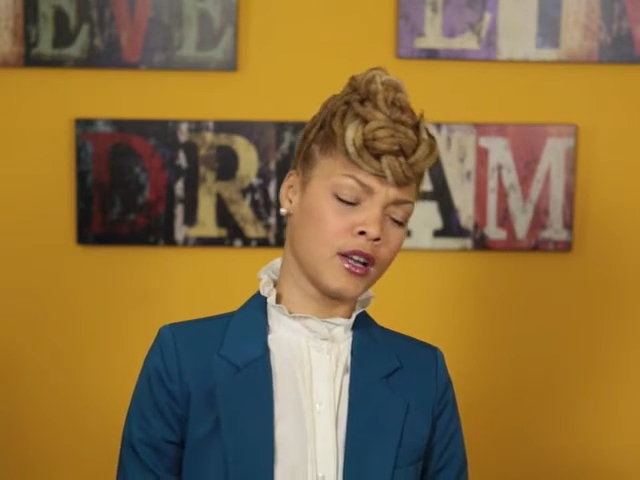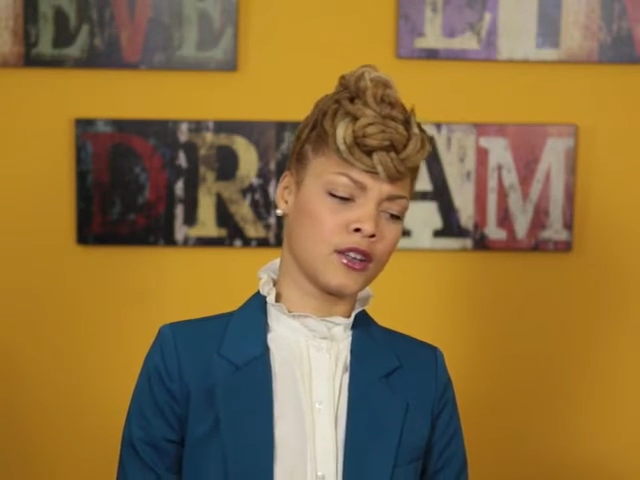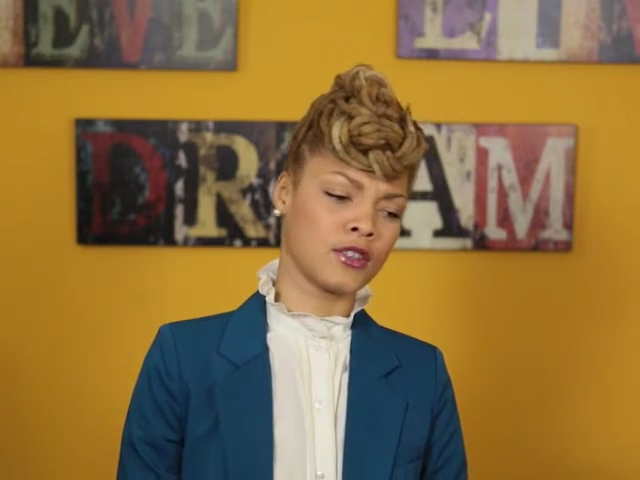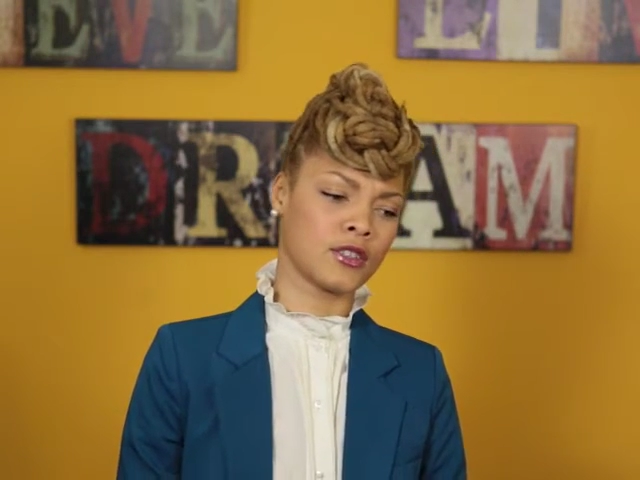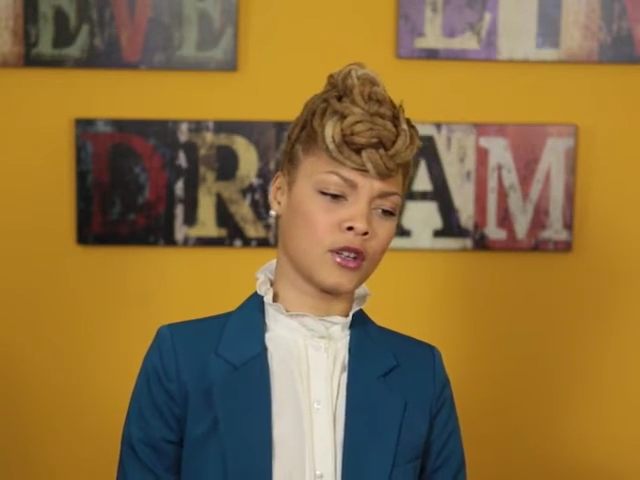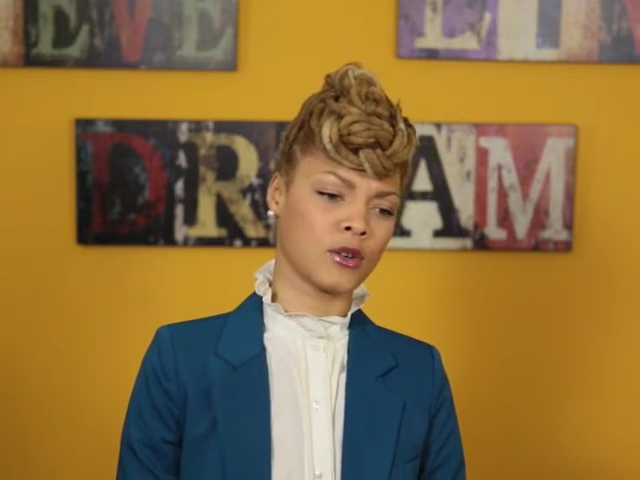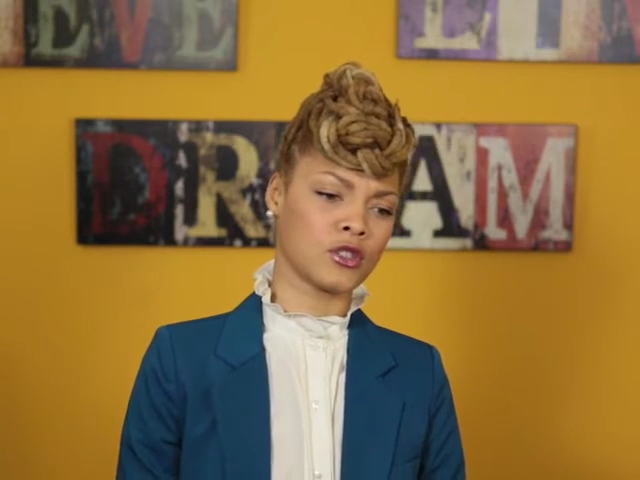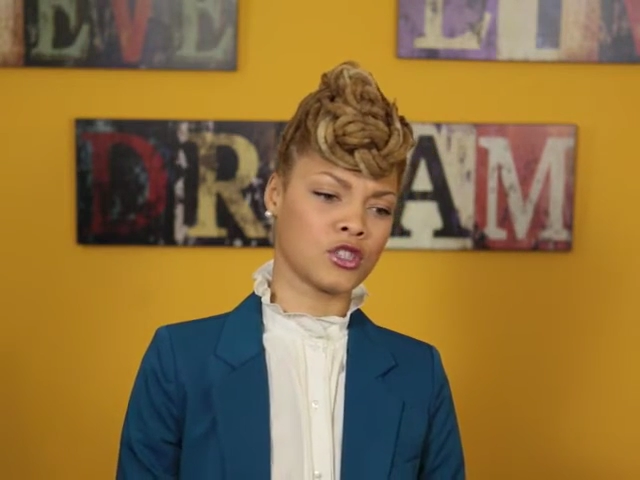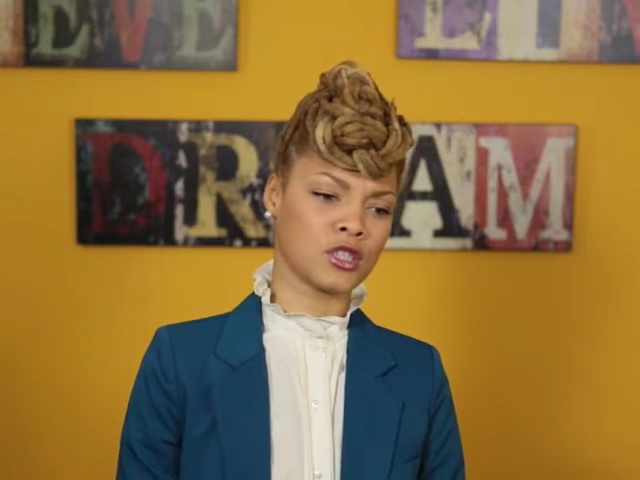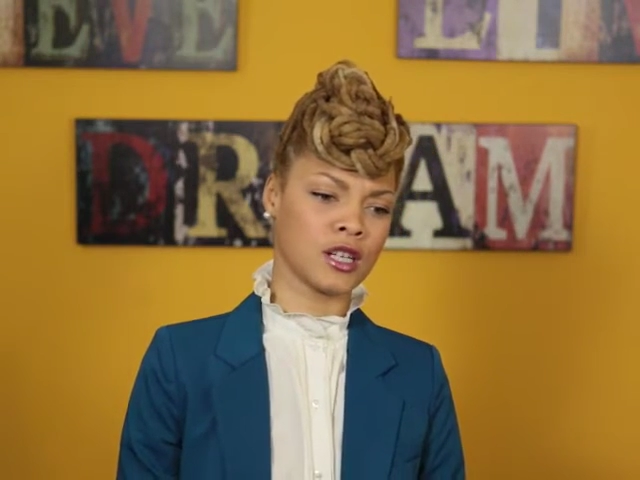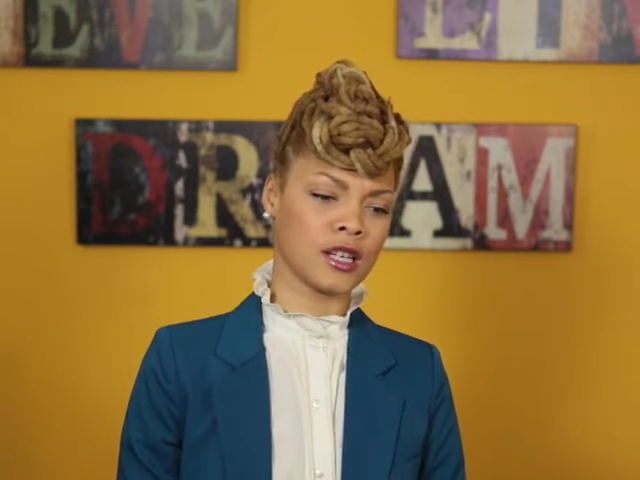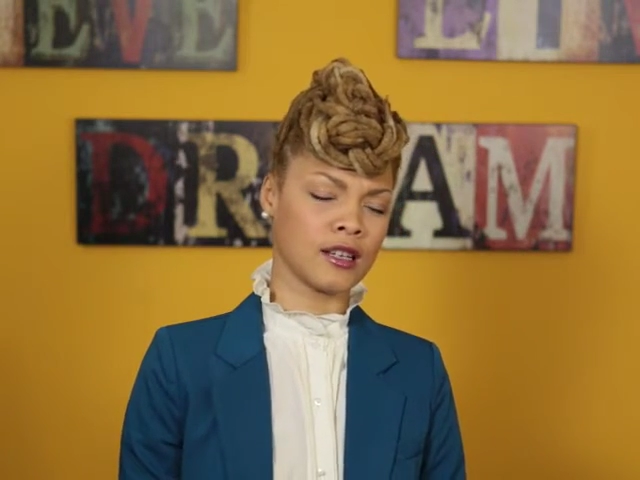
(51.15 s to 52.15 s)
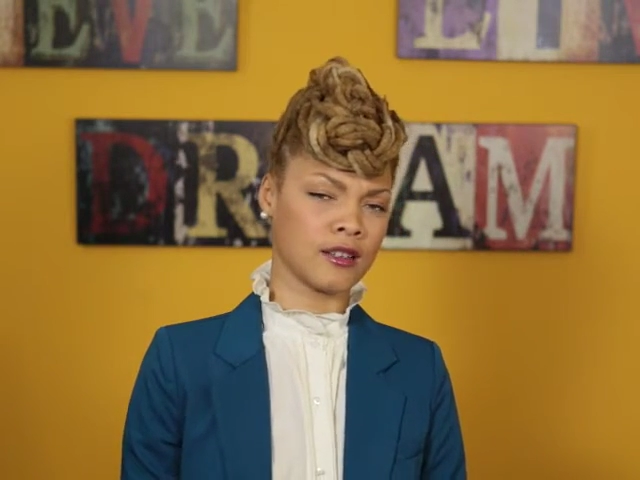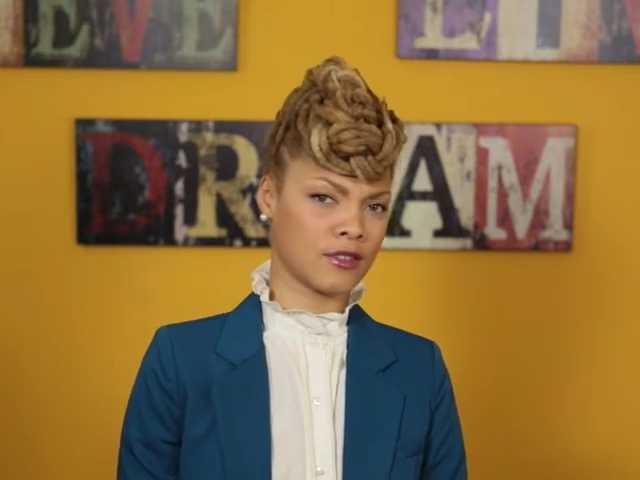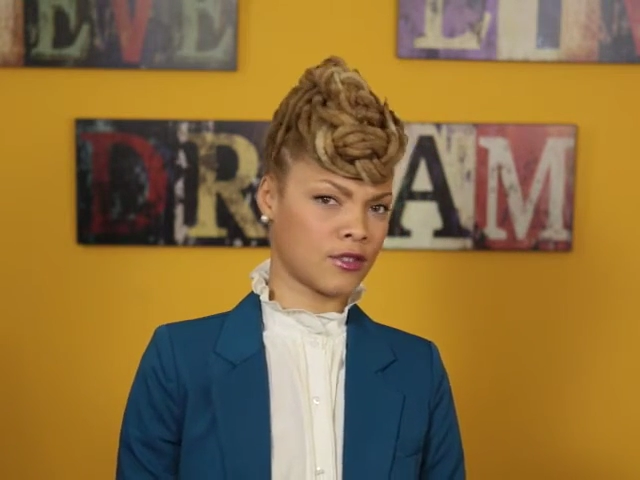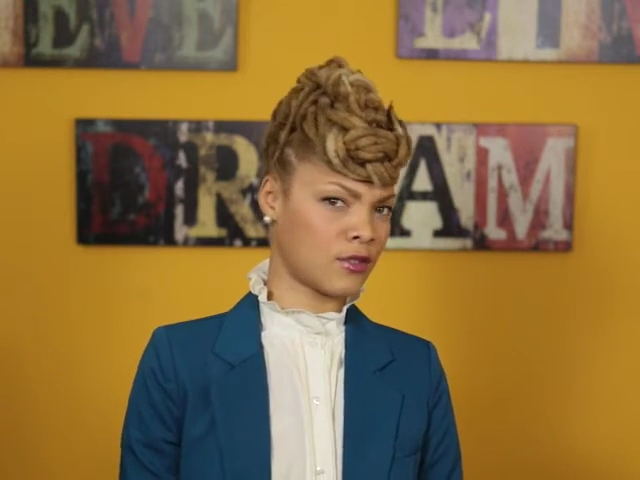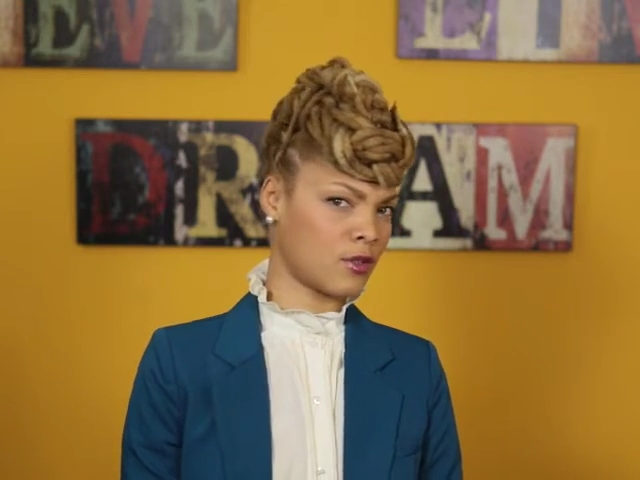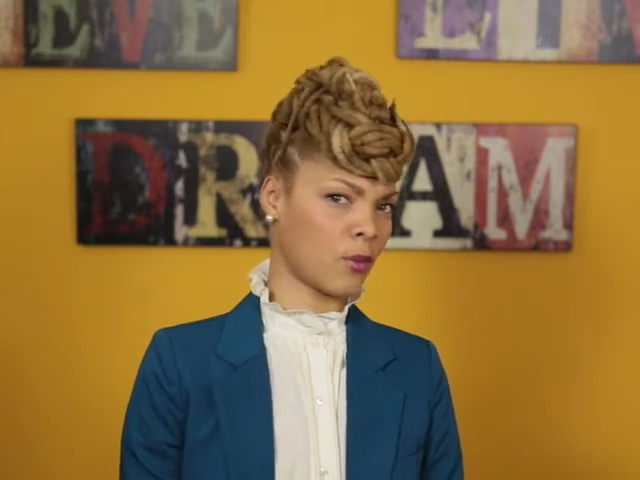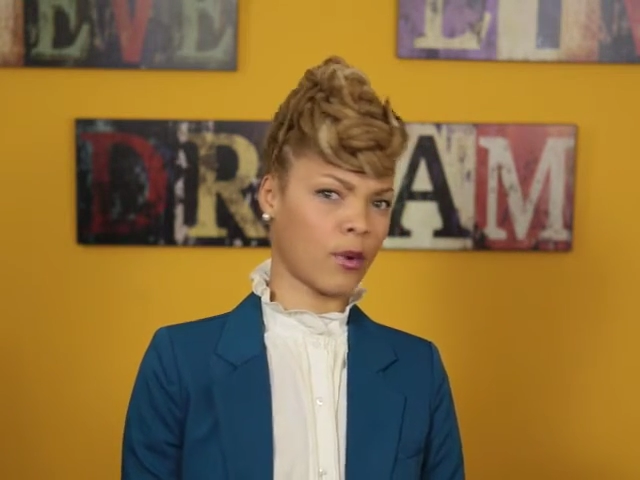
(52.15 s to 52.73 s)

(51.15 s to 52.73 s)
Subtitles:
So she is the